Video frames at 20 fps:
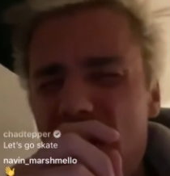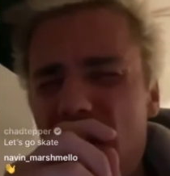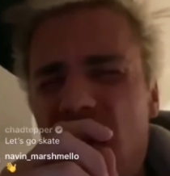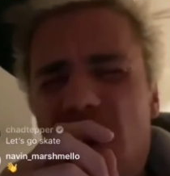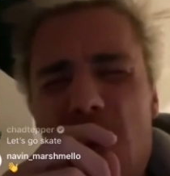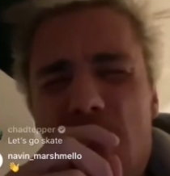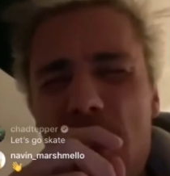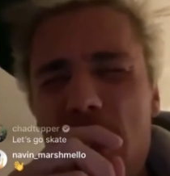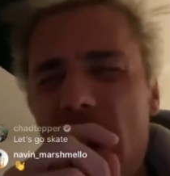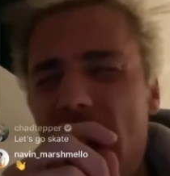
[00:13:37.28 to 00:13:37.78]

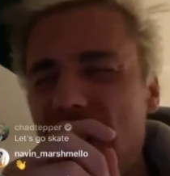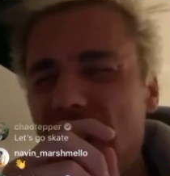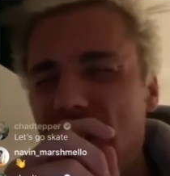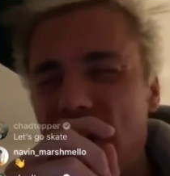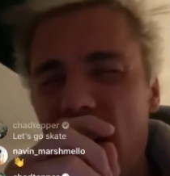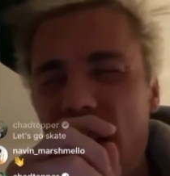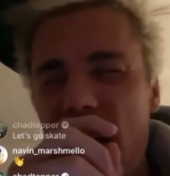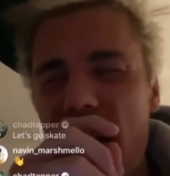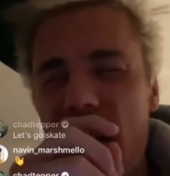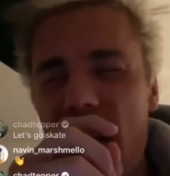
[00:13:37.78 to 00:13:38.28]
No
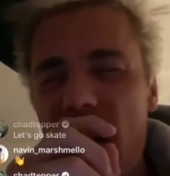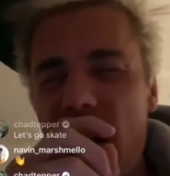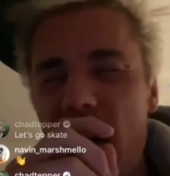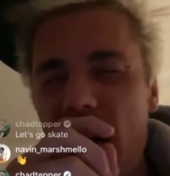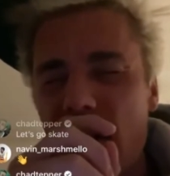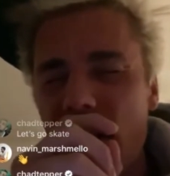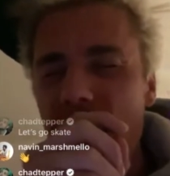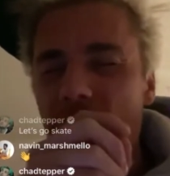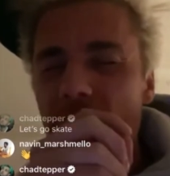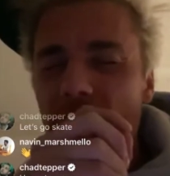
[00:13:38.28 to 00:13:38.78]

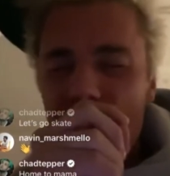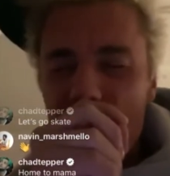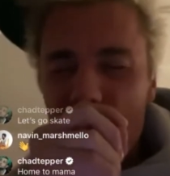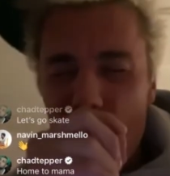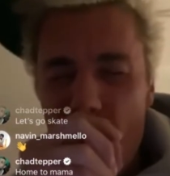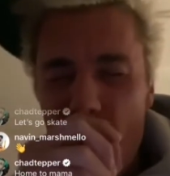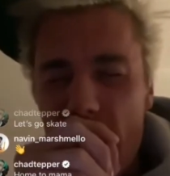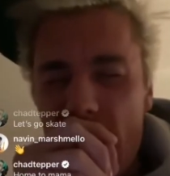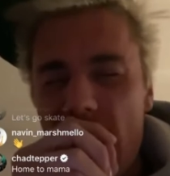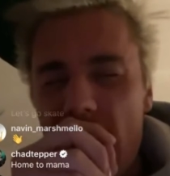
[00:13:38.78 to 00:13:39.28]
pressure.
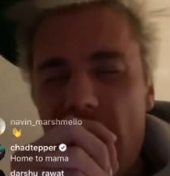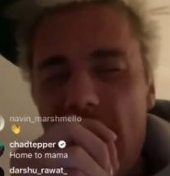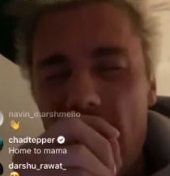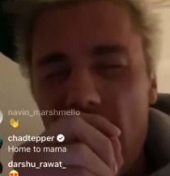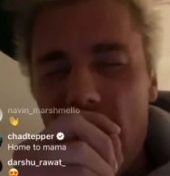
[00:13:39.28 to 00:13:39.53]
Swap it